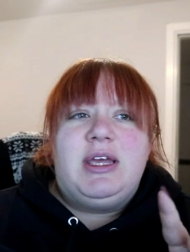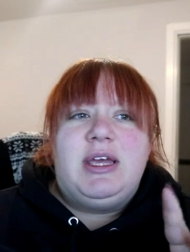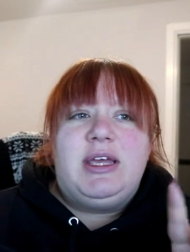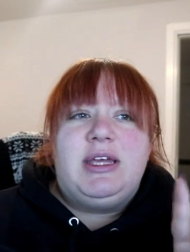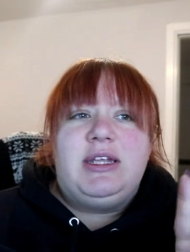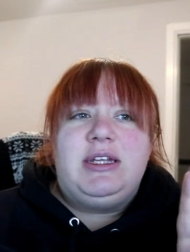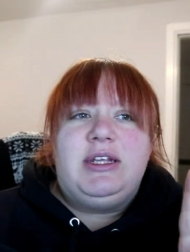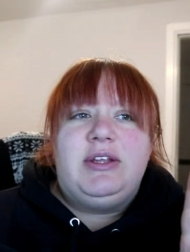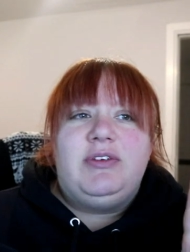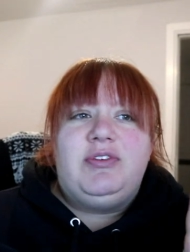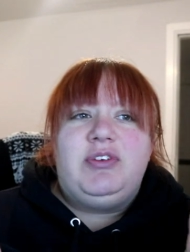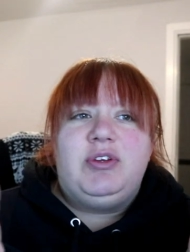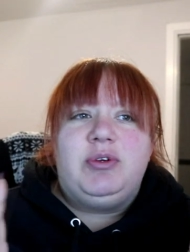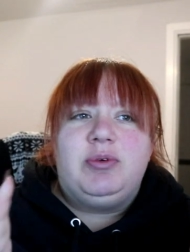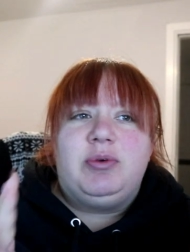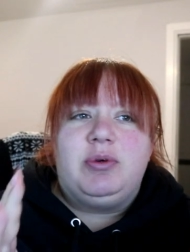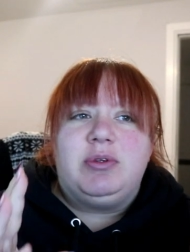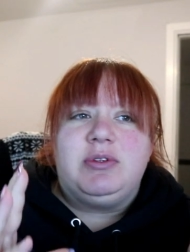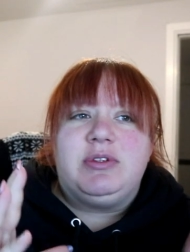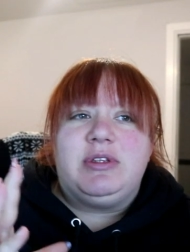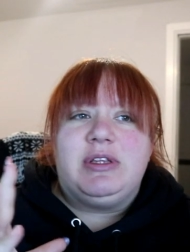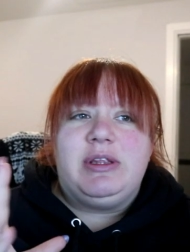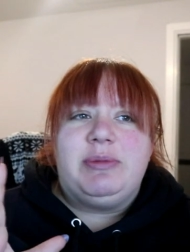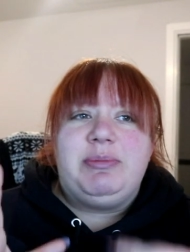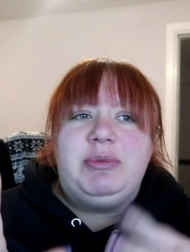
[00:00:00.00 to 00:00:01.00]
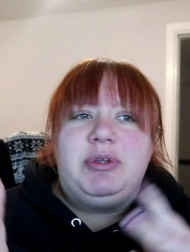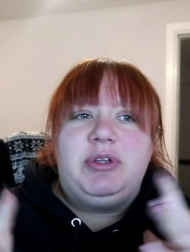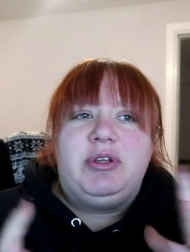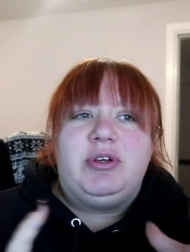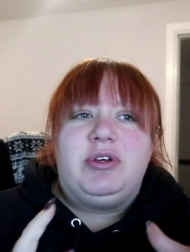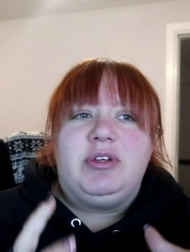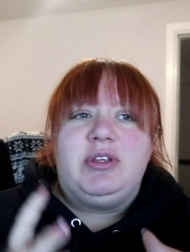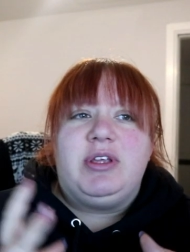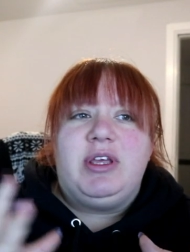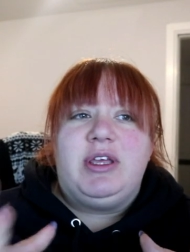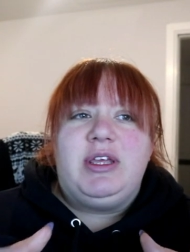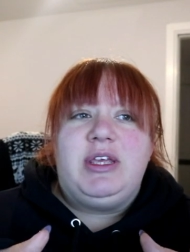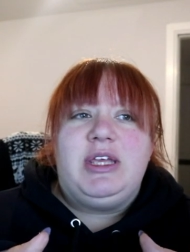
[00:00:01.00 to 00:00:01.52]
And if you want to let me know
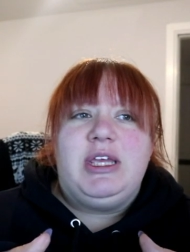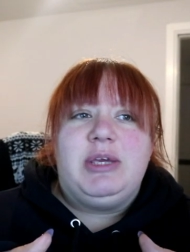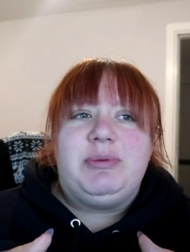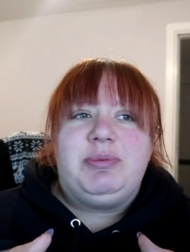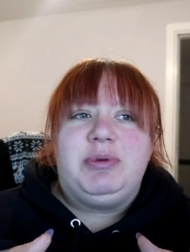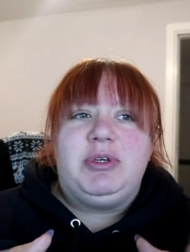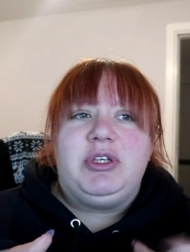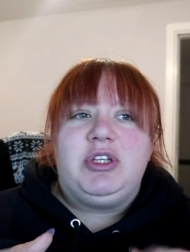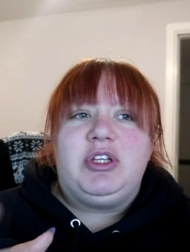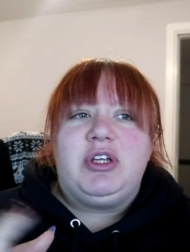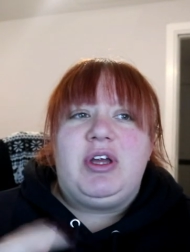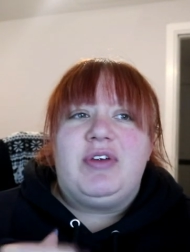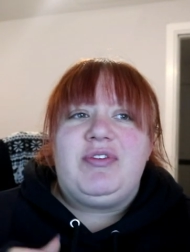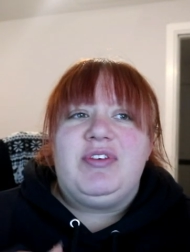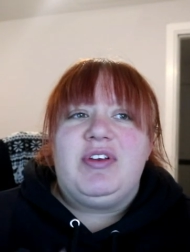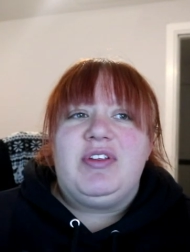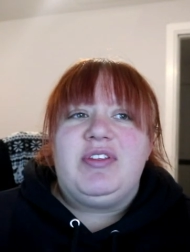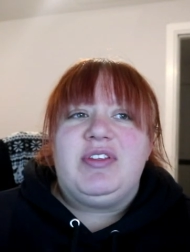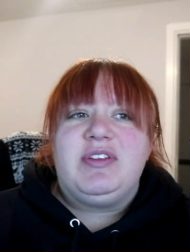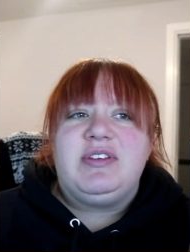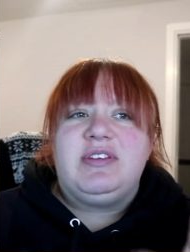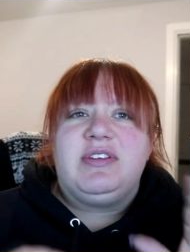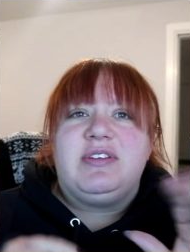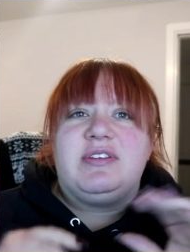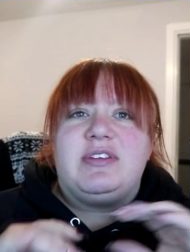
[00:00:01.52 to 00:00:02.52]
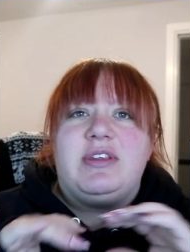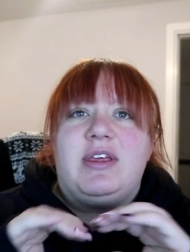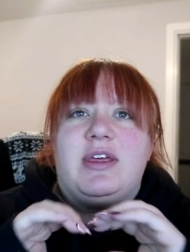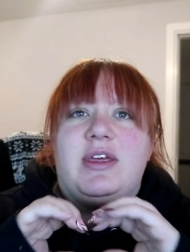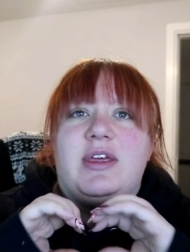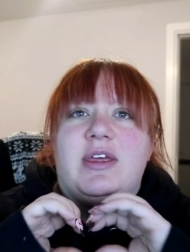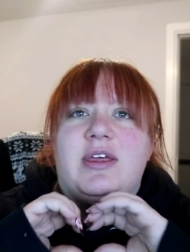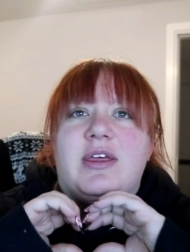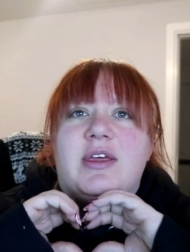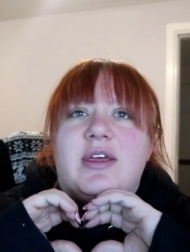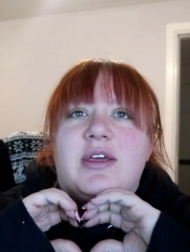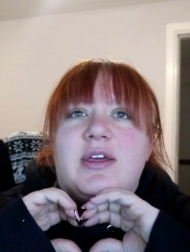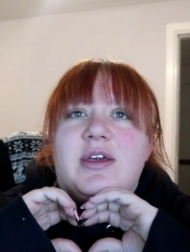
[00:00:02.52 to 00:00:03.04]
you're here but you don't have anything to
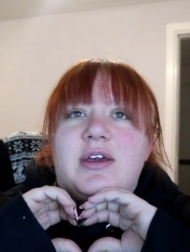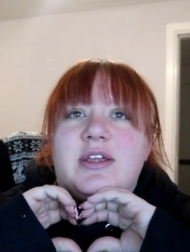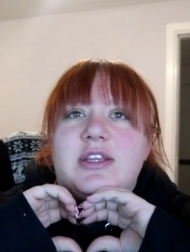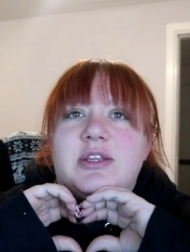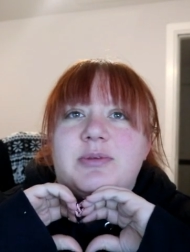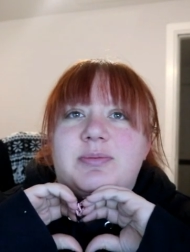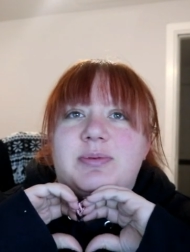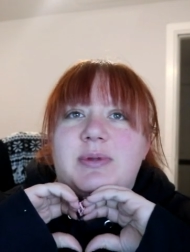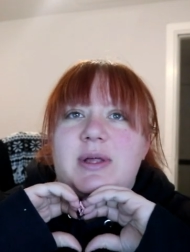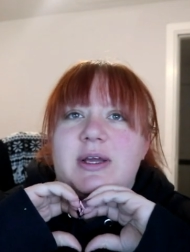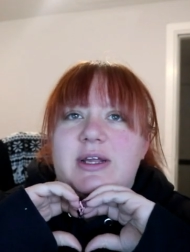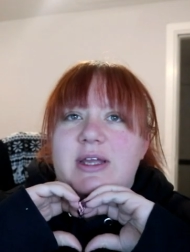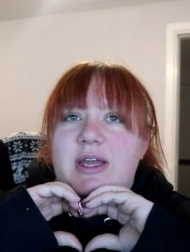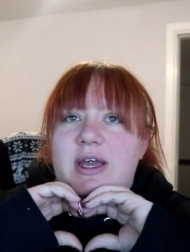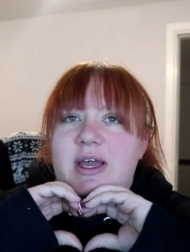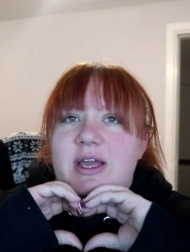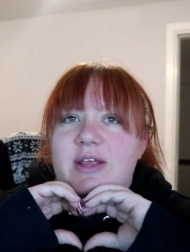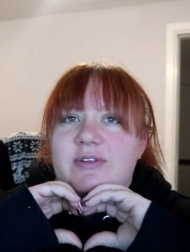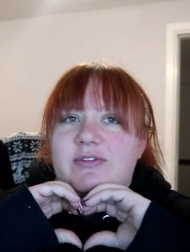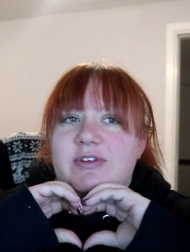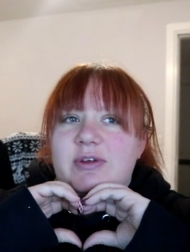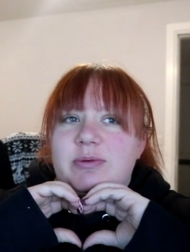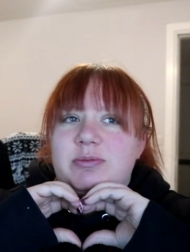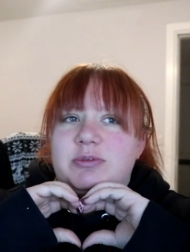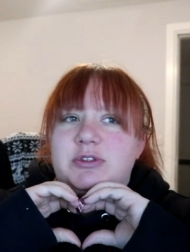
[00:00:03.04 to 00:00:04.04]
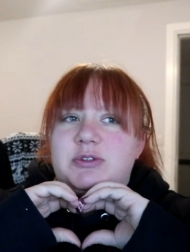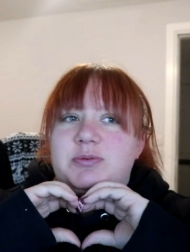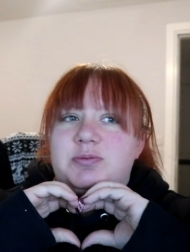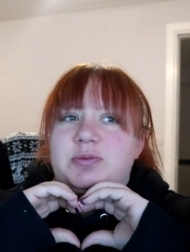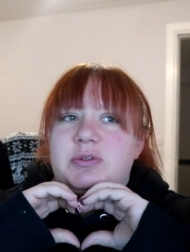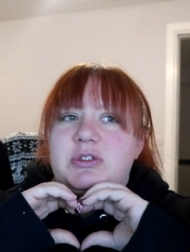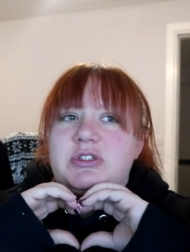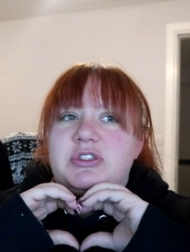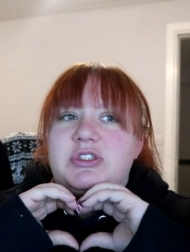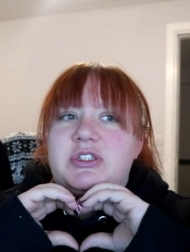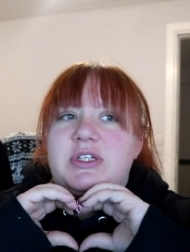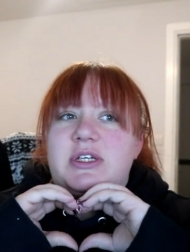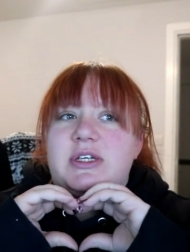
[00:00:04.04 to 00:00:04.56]
say, the black hat is very much
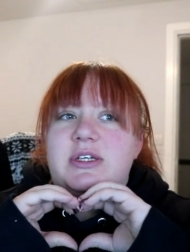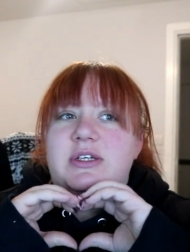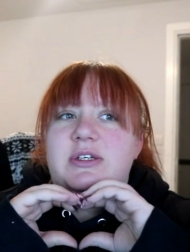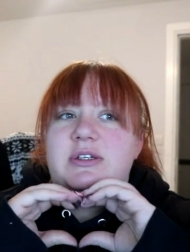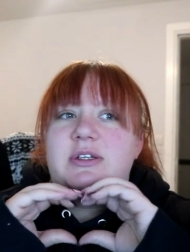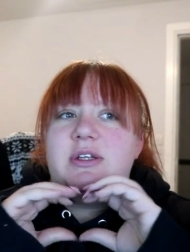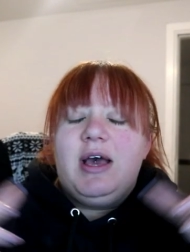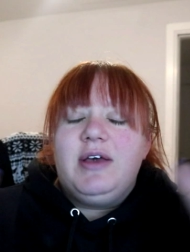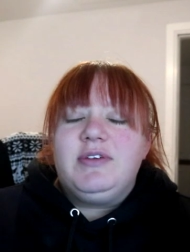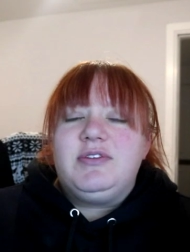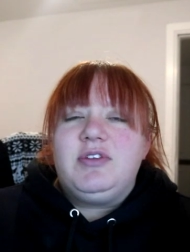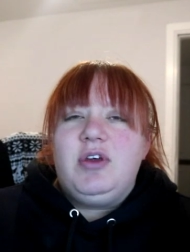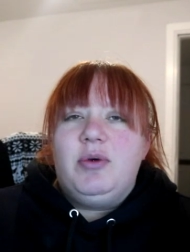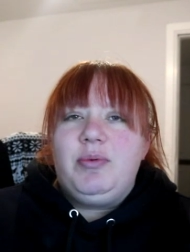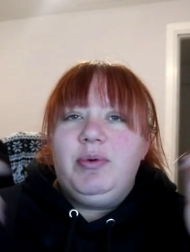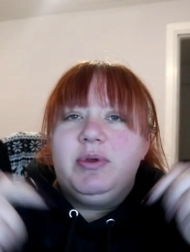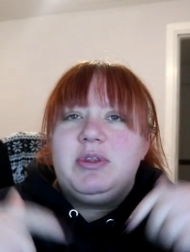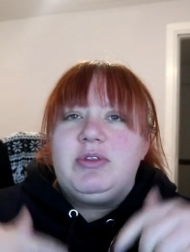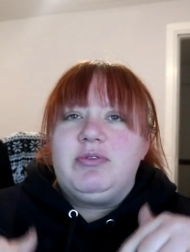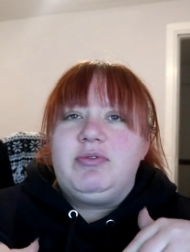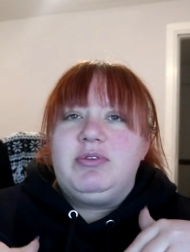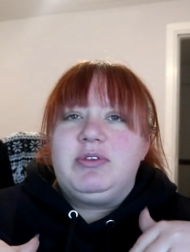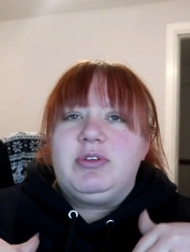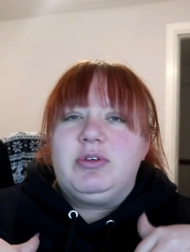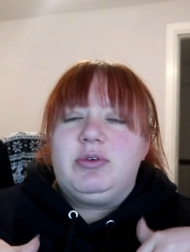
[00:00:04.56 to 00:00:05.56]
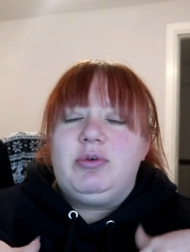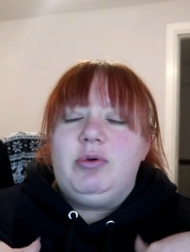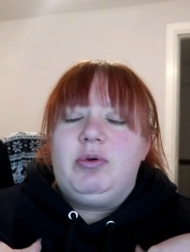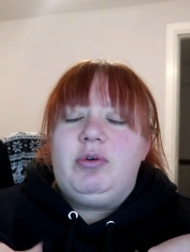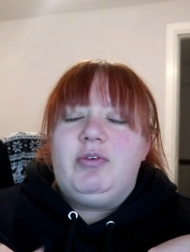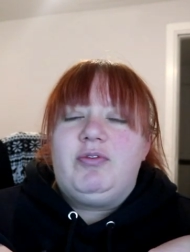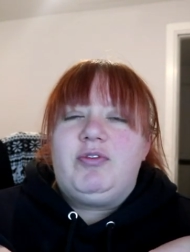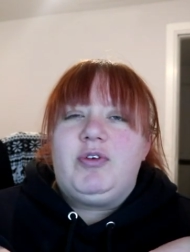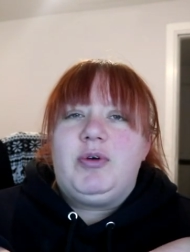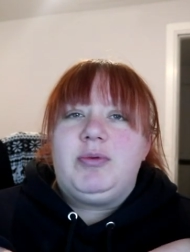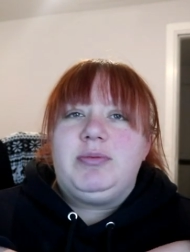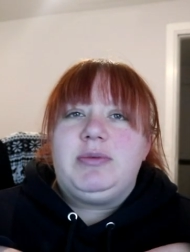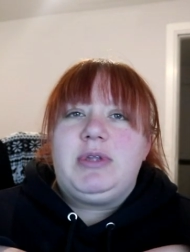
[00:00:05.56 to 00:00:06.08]
appreciated. As always, there is a
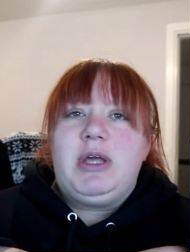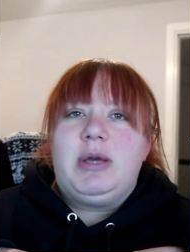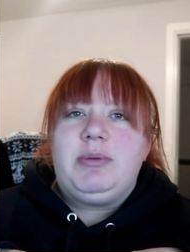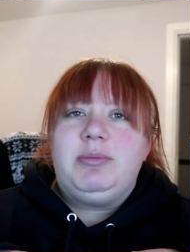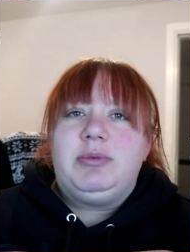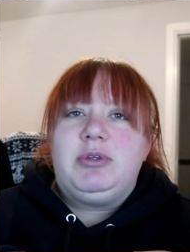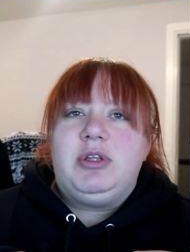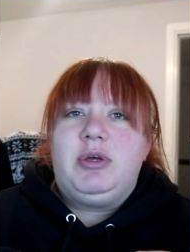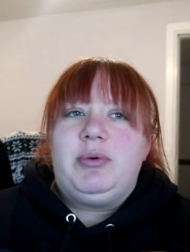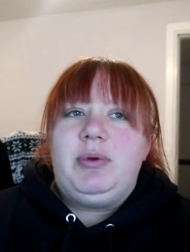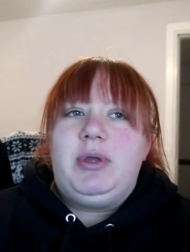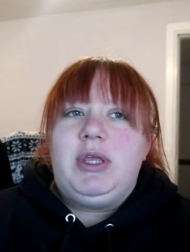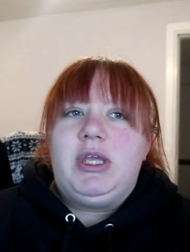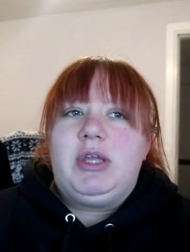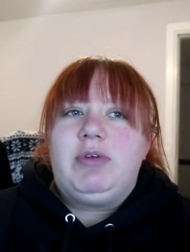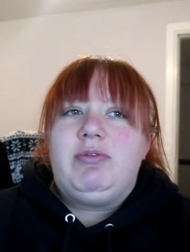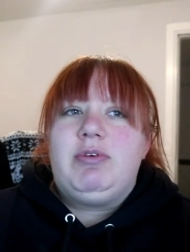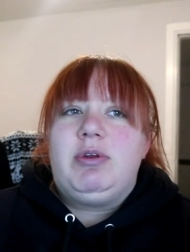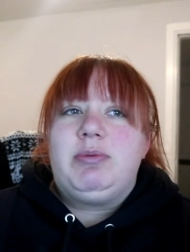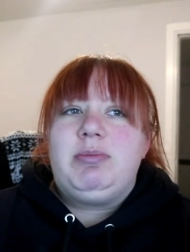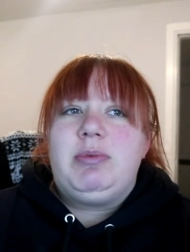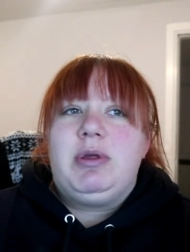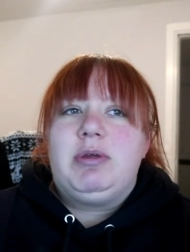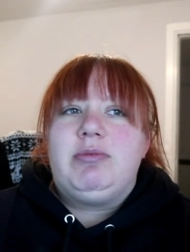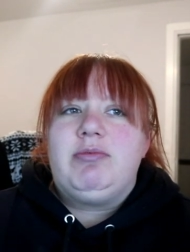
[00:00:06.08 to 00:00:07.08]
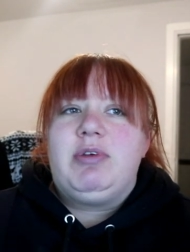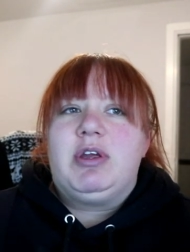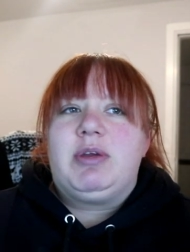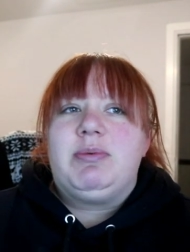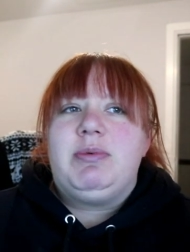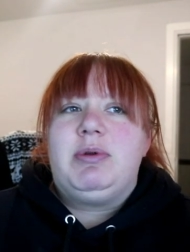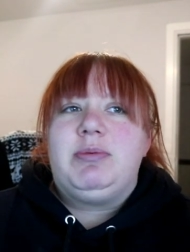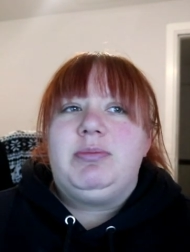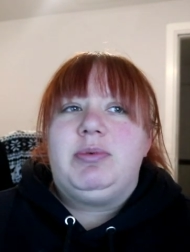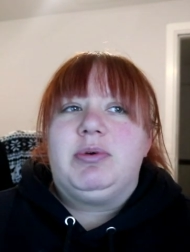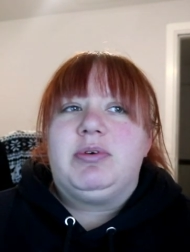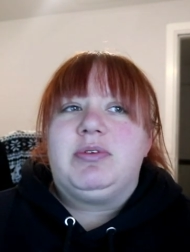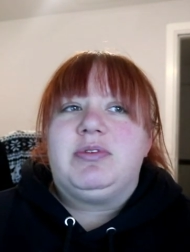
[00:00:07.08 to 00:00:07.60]
Google form down below where you can re
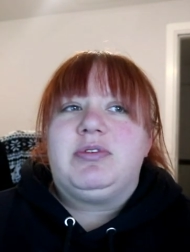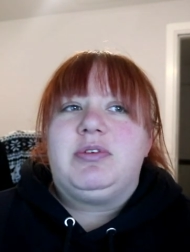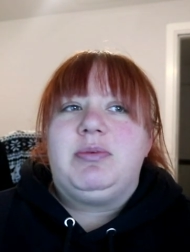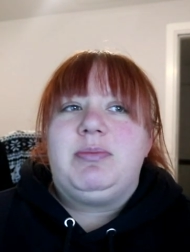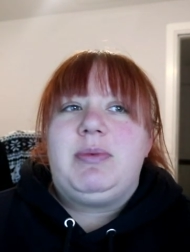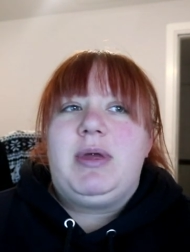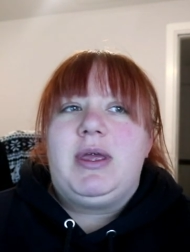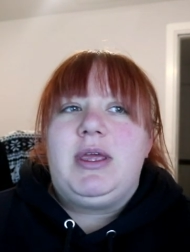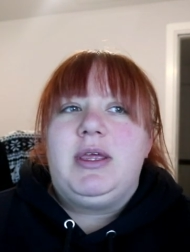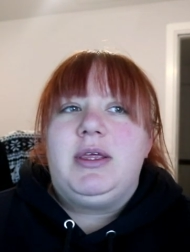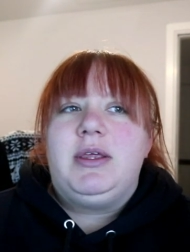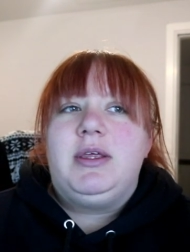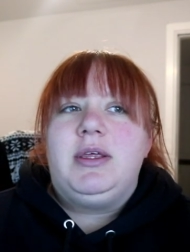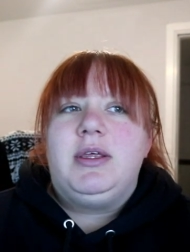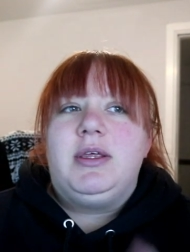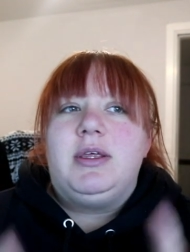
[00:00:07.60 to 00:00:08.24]
recommend books to me.